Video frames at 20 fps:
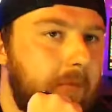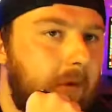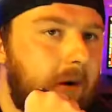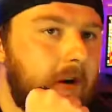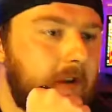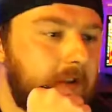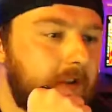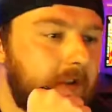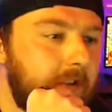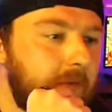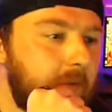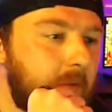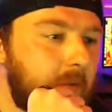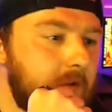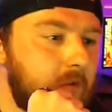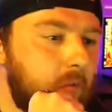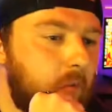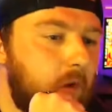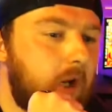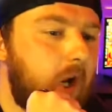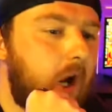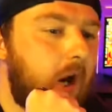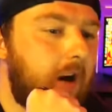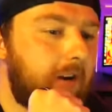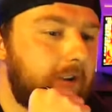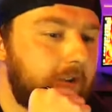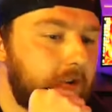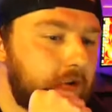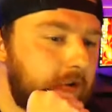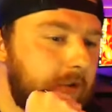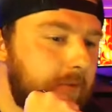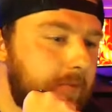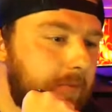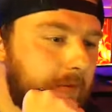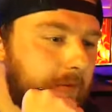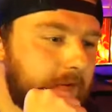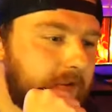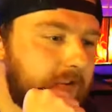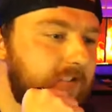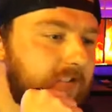margin was
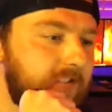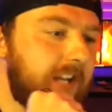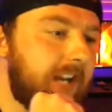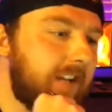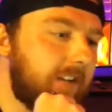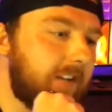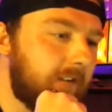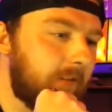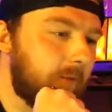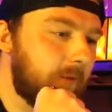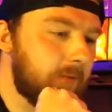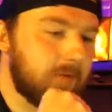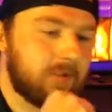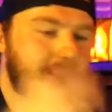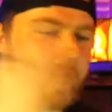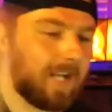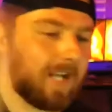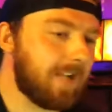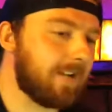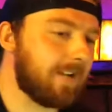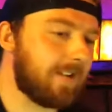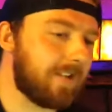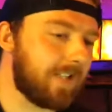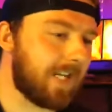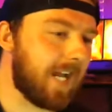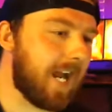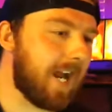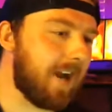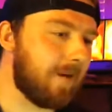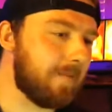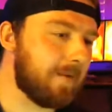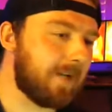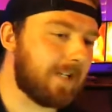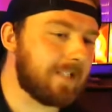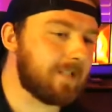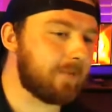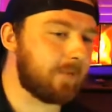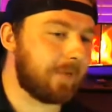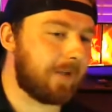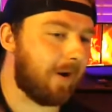100%. We were selling thin air
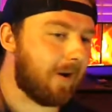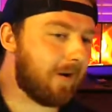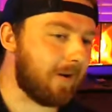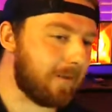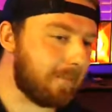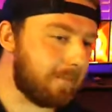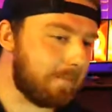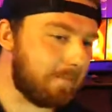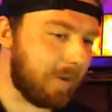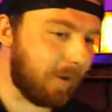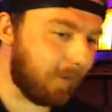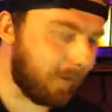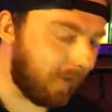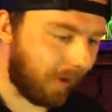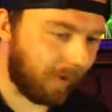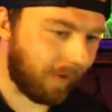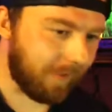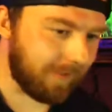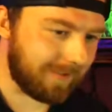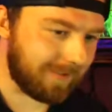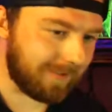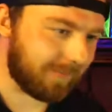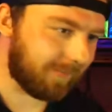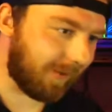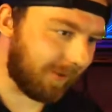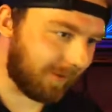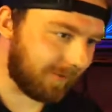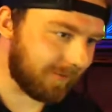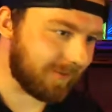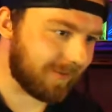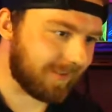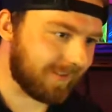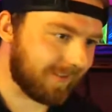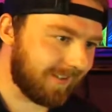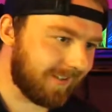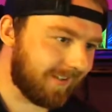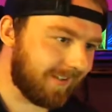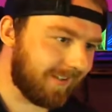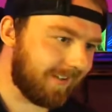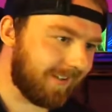because we'd already built all these funnels.
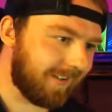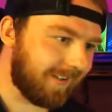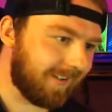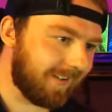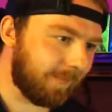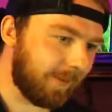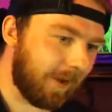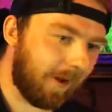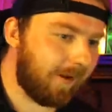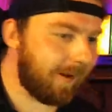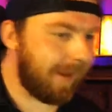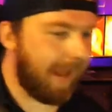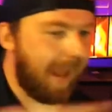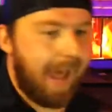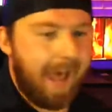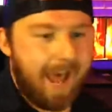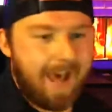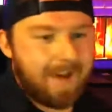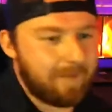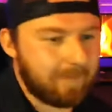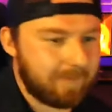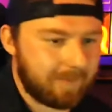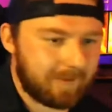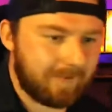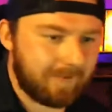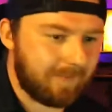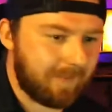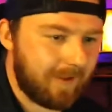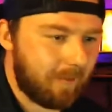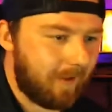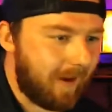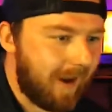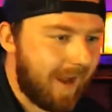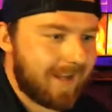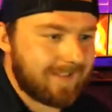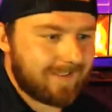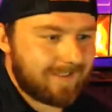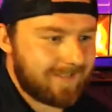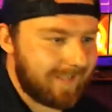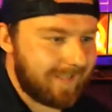We already had them. They were
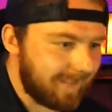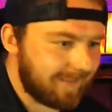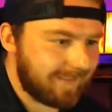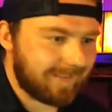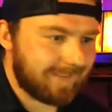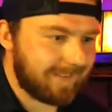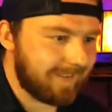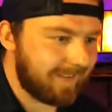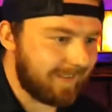assets.